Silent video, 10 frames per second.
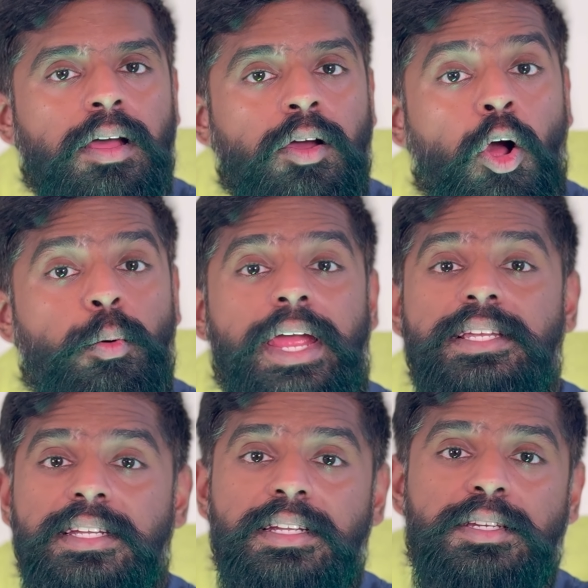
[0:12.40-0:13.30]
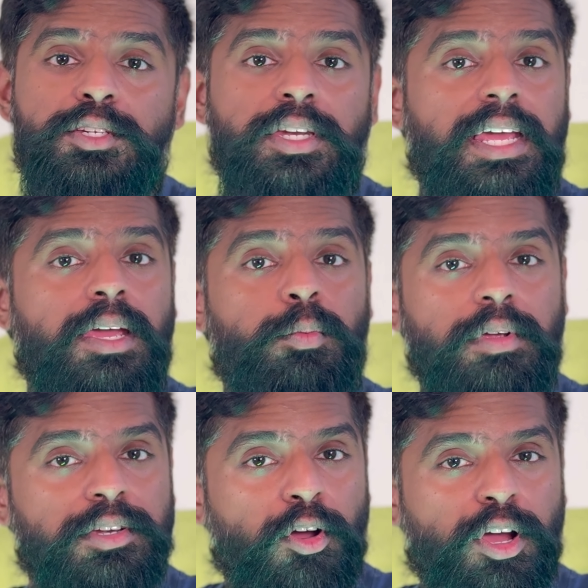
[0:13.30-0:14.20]
Alright, today we
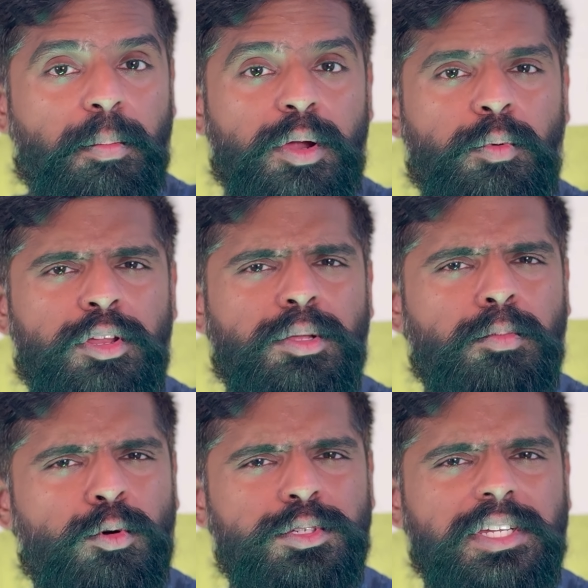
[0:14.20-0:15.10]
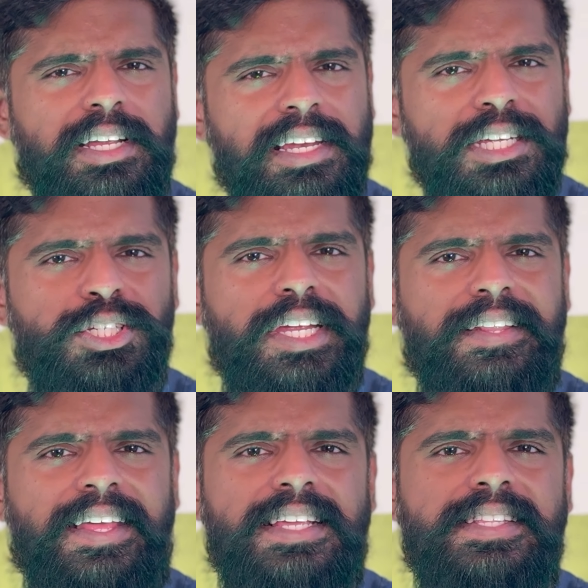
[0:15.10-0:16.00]
will talk about one of the most cliche
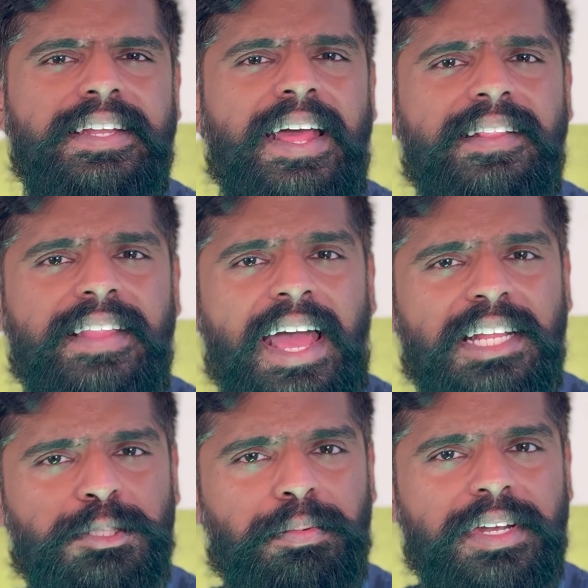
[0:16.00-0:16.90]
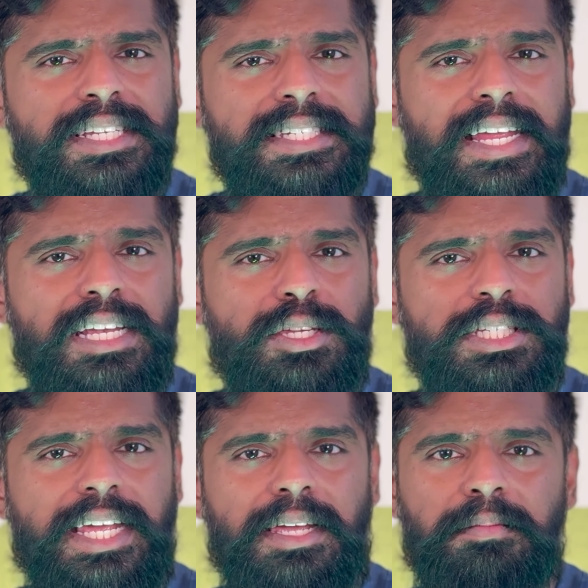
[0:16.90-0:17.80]
things that the aspirants tend to
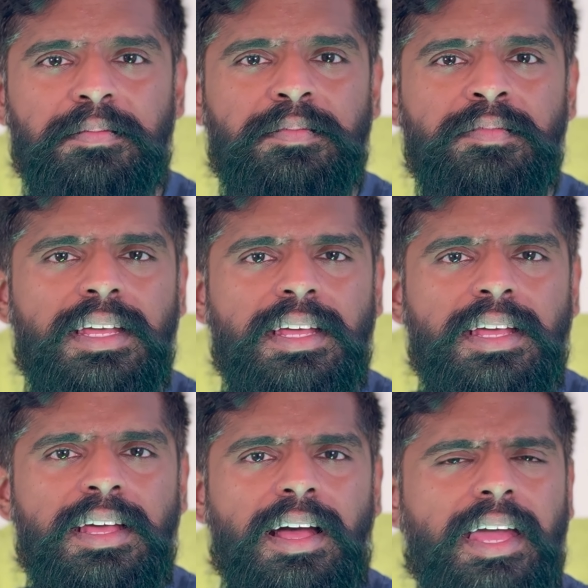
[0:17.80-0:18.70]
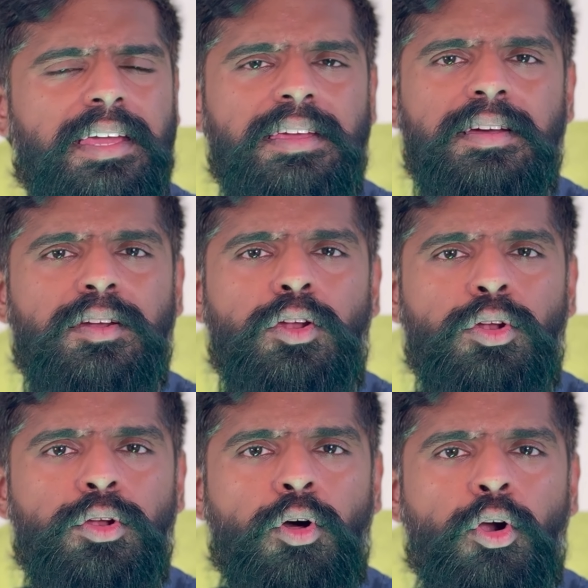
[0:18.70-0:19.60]
say. I hear a
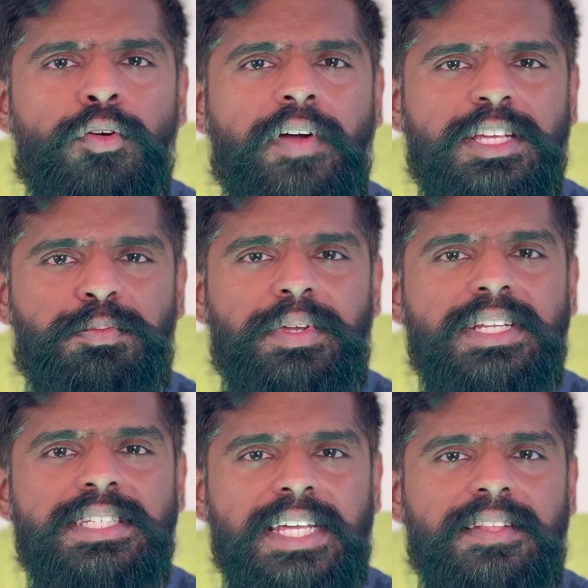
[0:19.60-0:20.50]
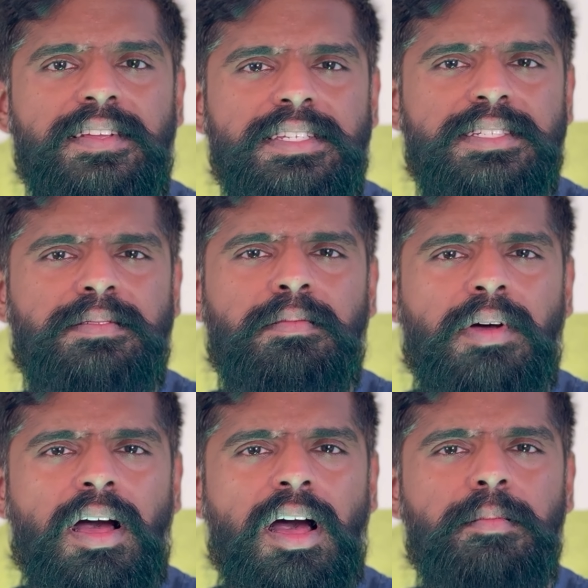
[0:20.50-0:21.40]
lot of aspirants say this.
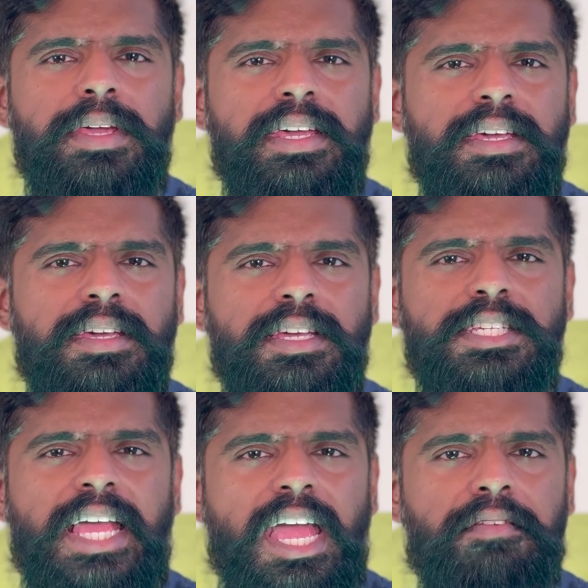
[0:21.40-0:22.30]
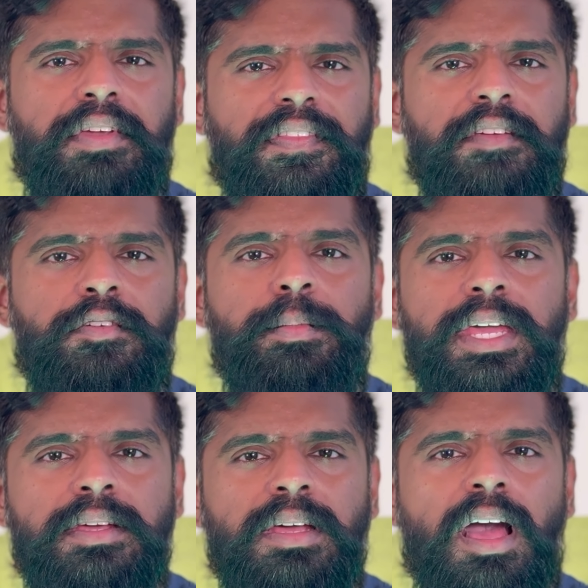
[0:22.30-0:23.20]
Army is everything for
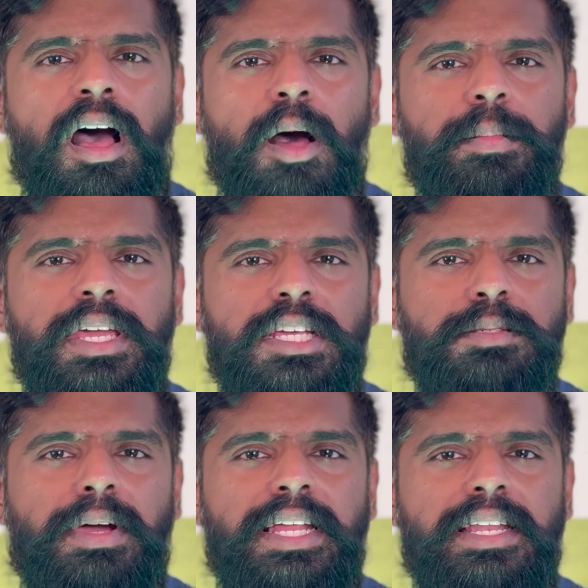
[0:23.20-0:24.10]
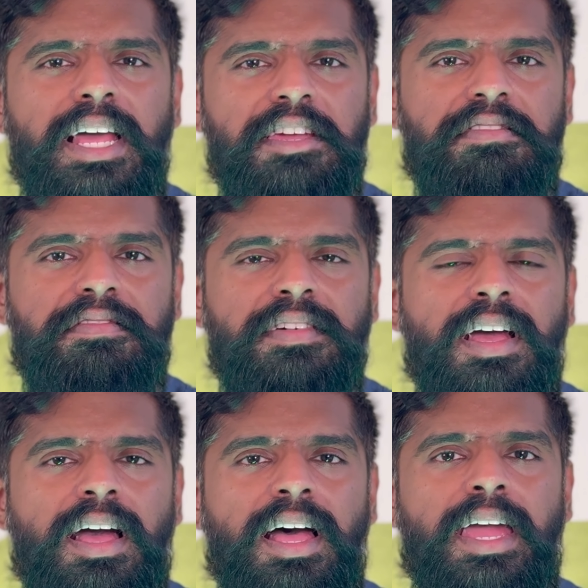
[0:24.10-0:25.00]
me. Army is my life.
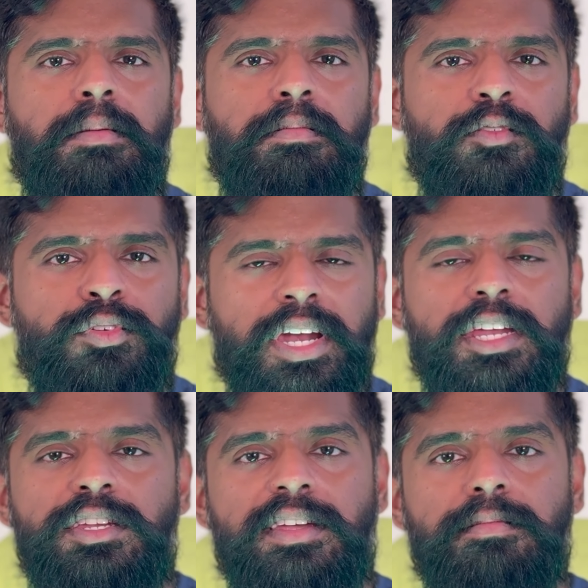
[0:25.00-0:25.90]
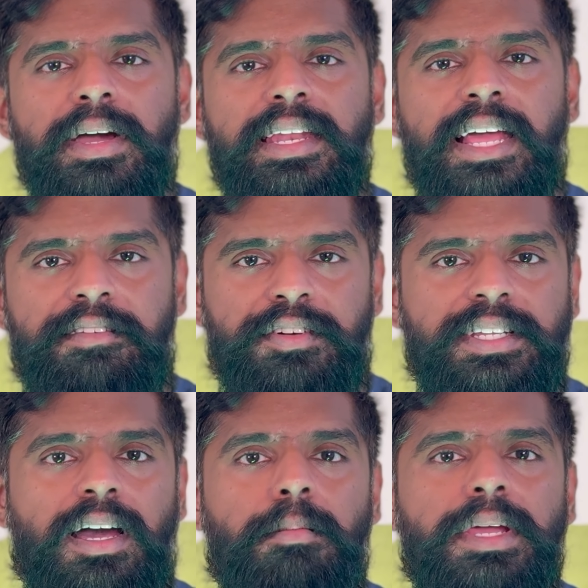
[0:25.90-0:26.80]
I am ready to give my life for
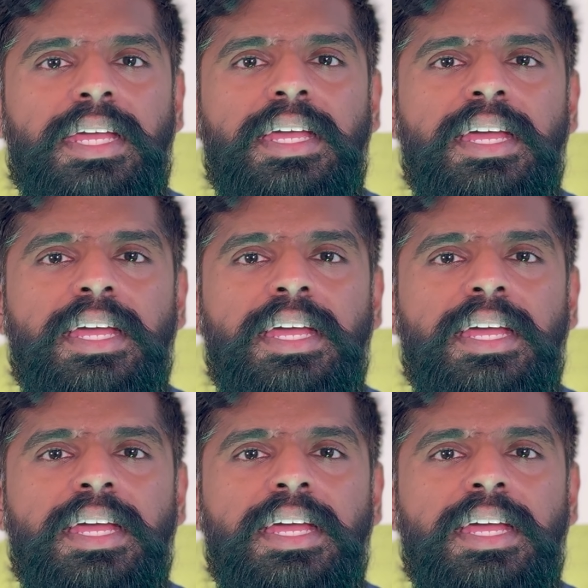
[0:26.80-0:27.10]
the army.